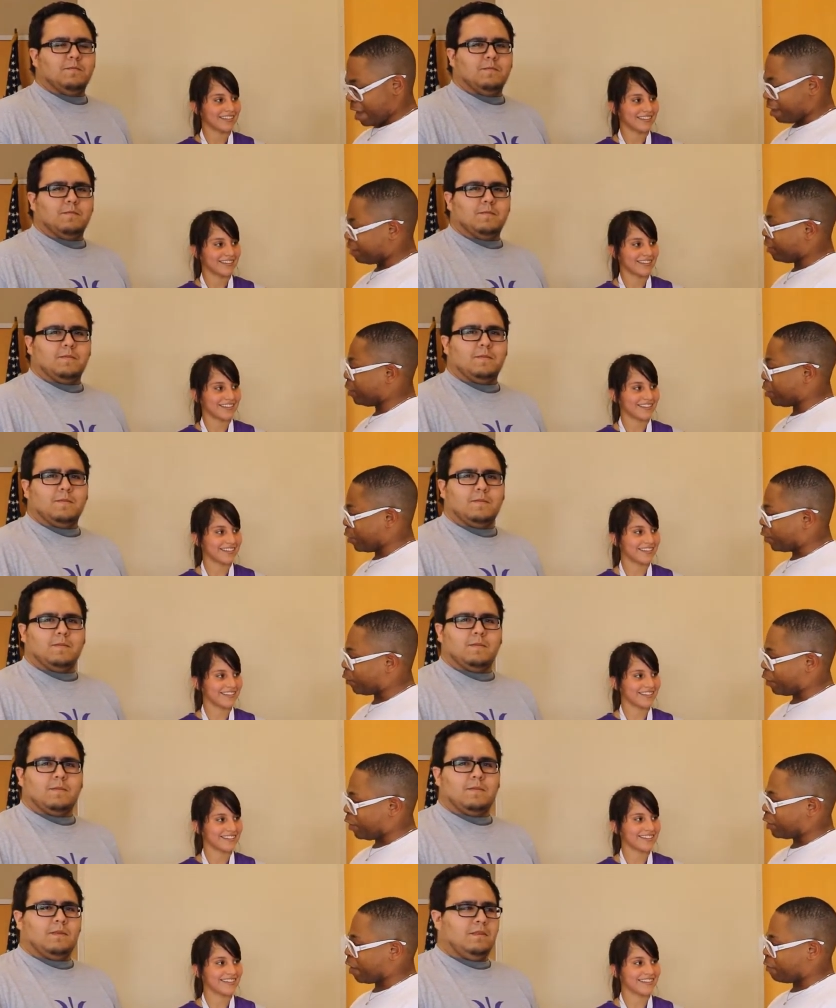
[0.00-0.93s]
Speaker 1: how, you know,
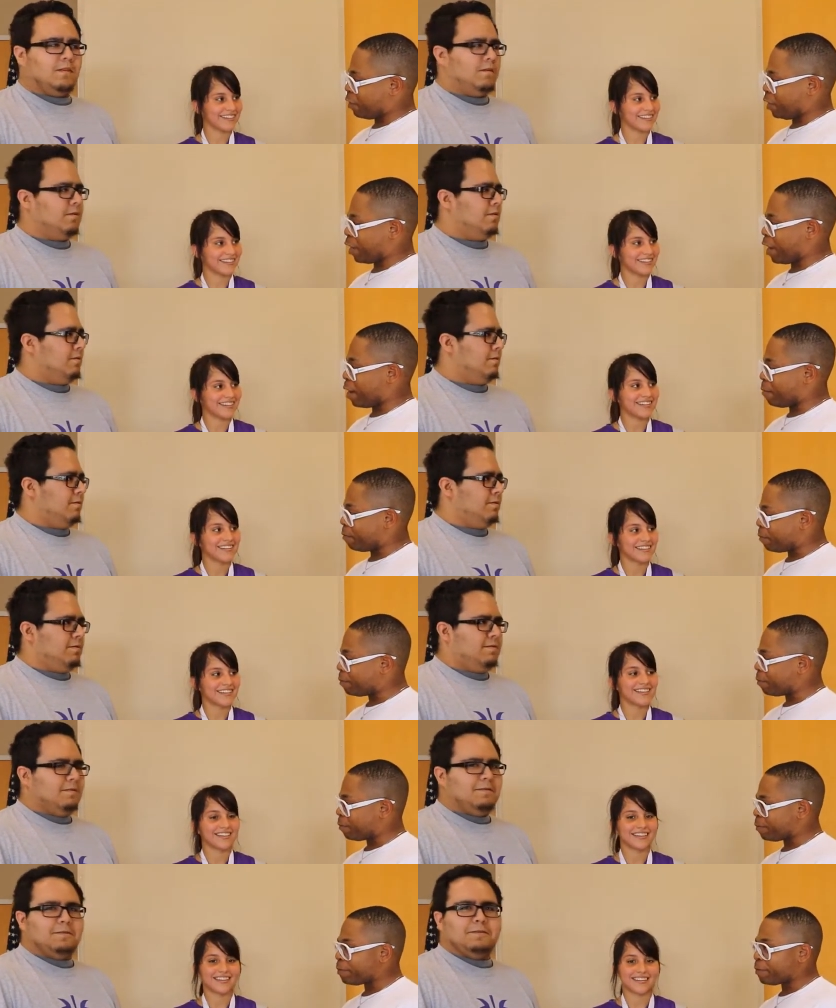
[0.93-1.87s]
your feelings after the game.
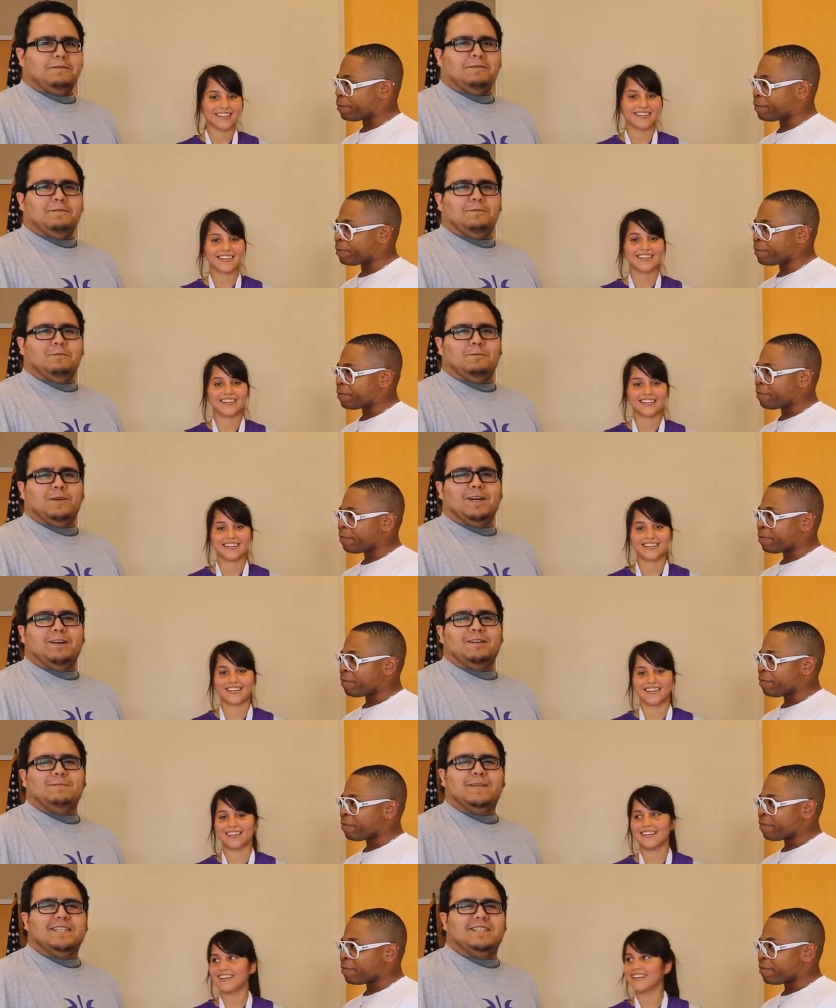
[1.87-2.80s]
Speaker 2: We
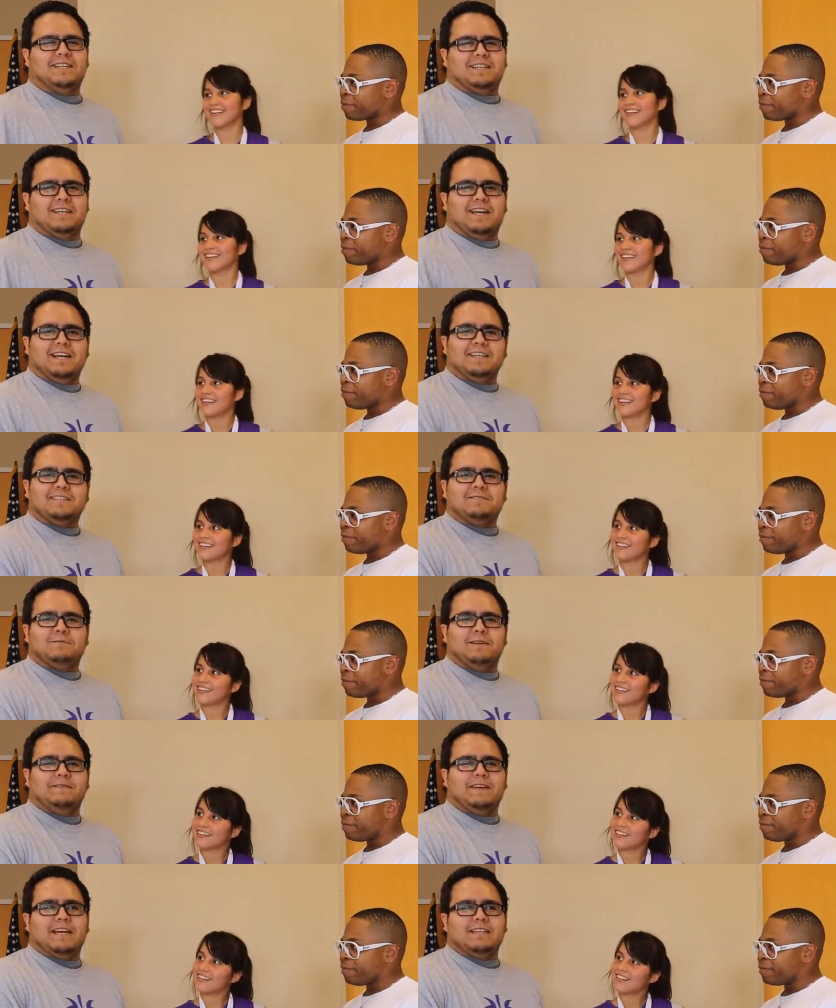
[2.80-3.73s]
are the Mystic
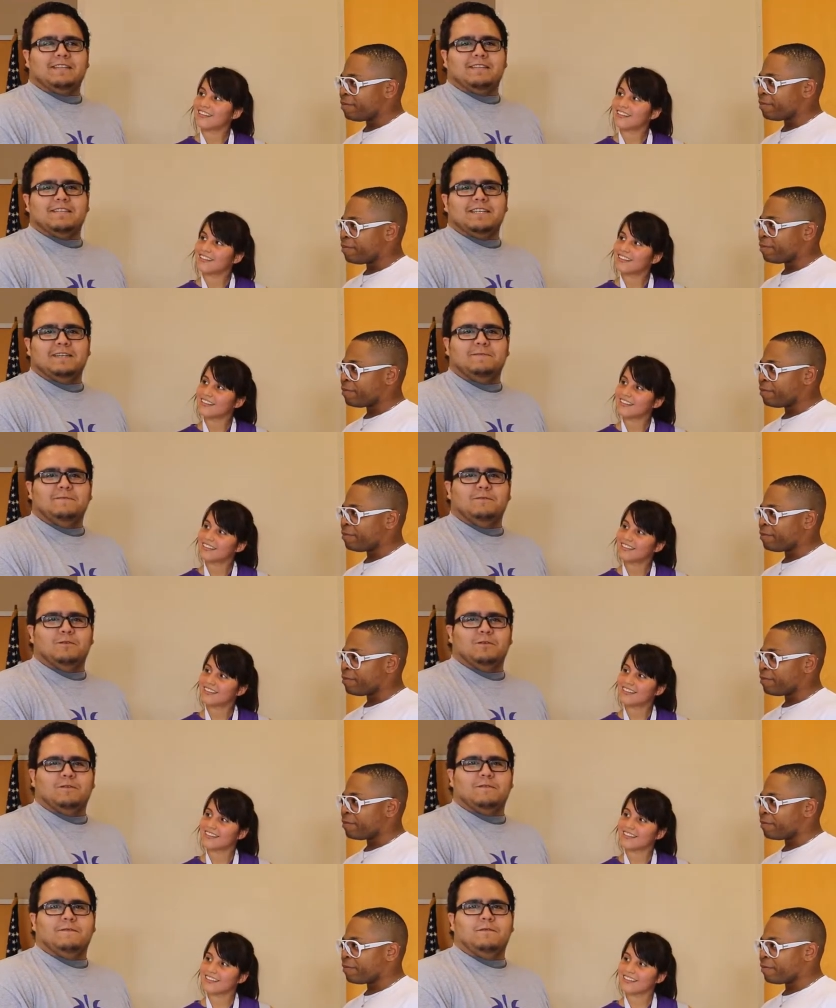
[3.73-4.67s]
Knights. We've had the team
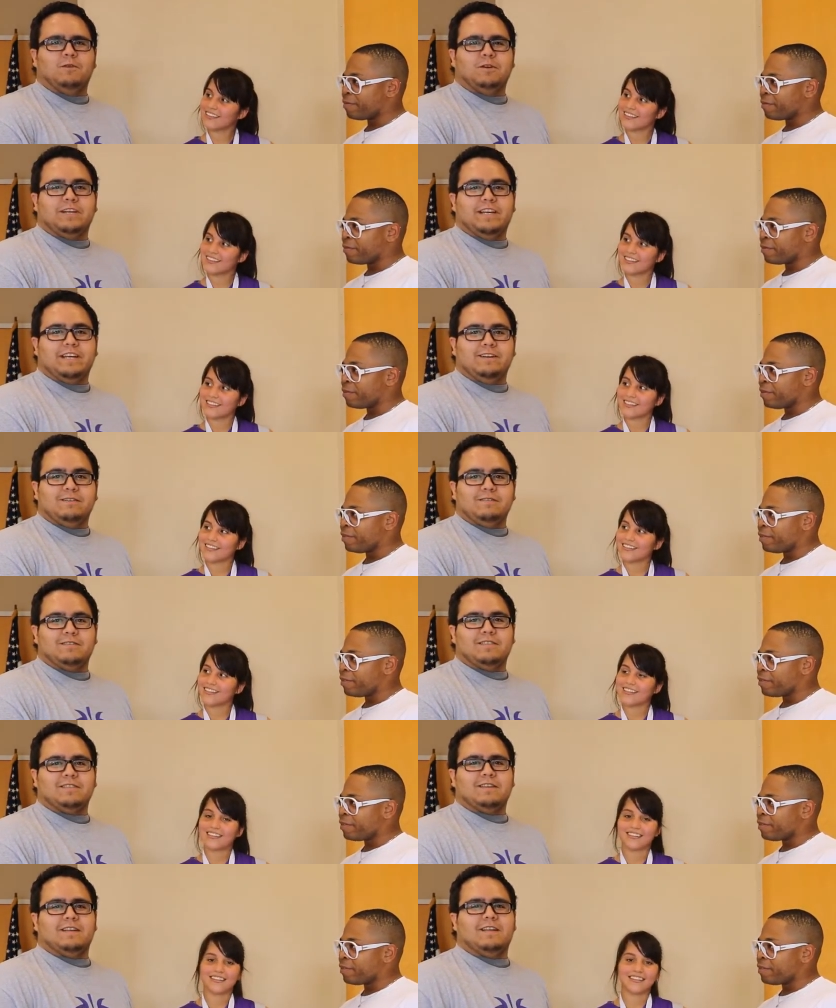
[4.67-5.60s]
for four
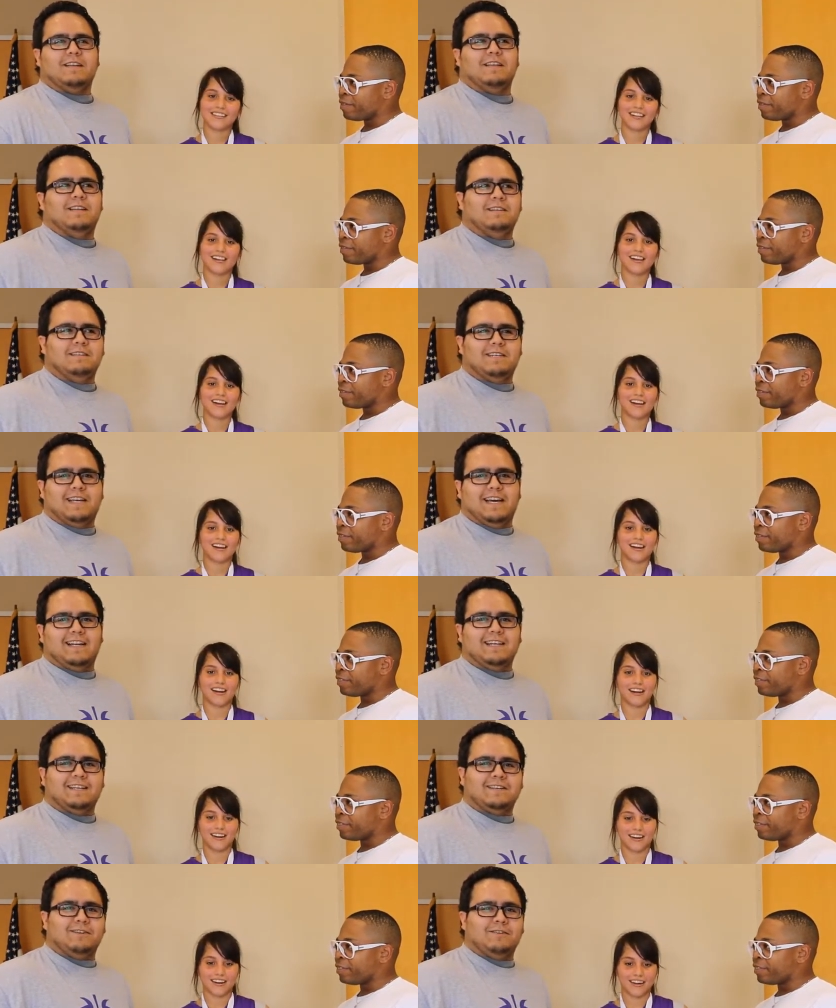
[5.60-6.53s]
years.
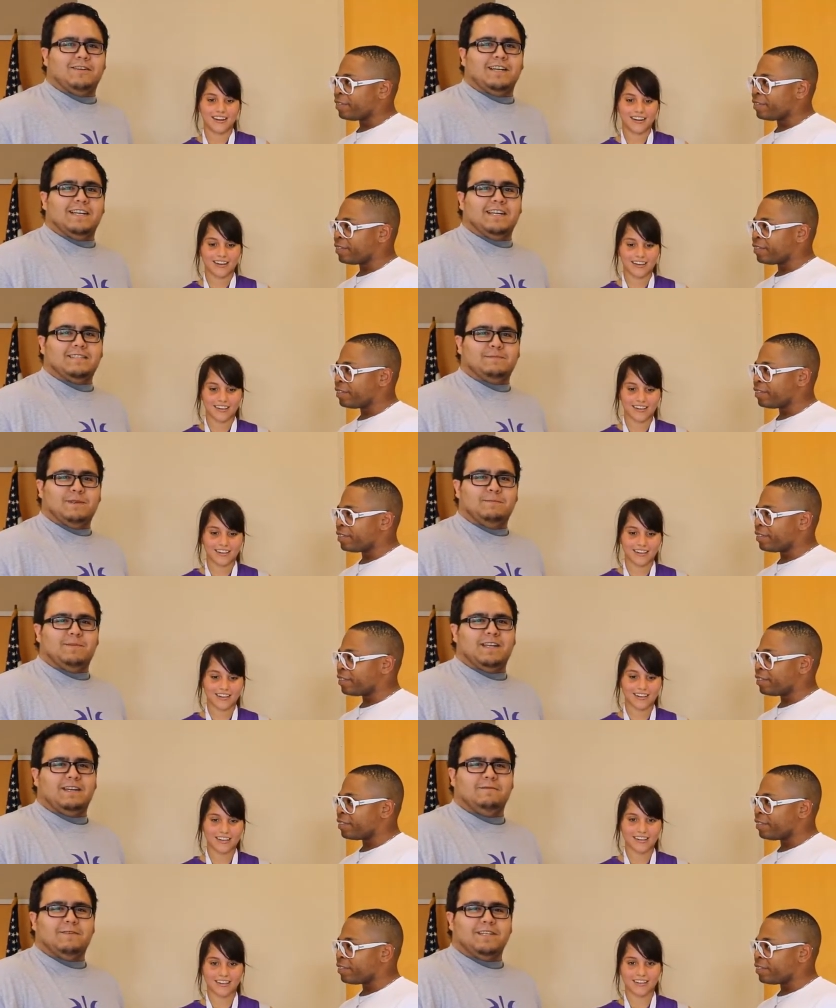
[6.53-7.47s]
Deanna currently has
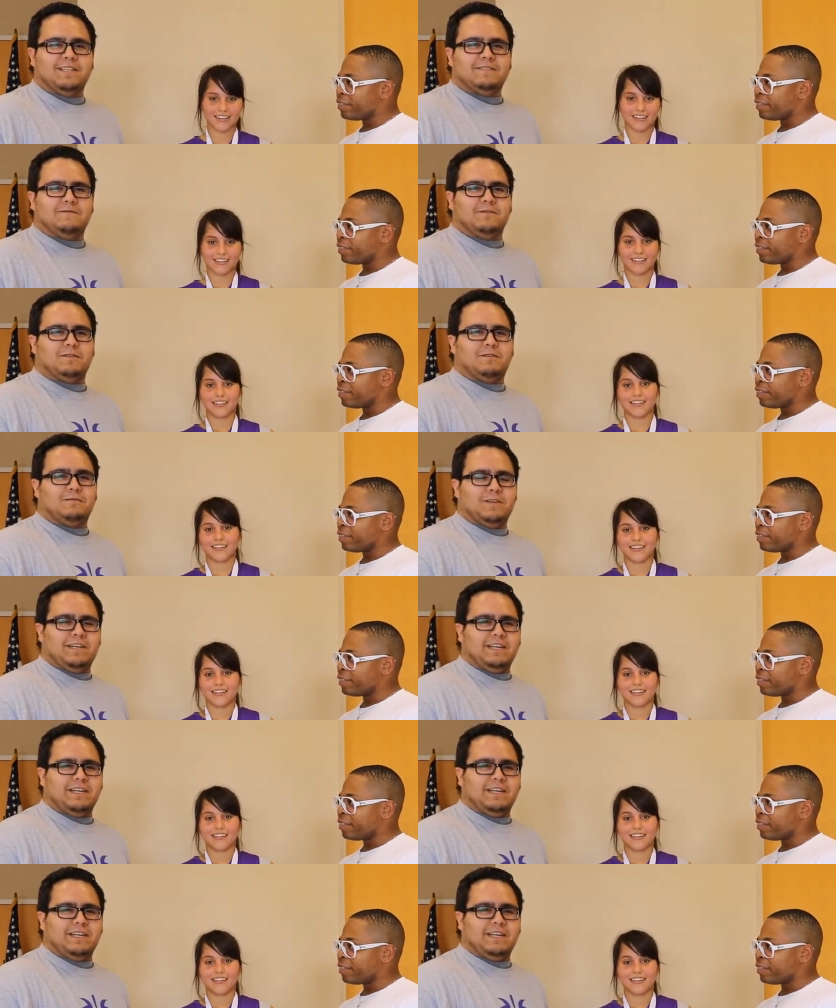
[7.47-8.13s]
been playing with us for three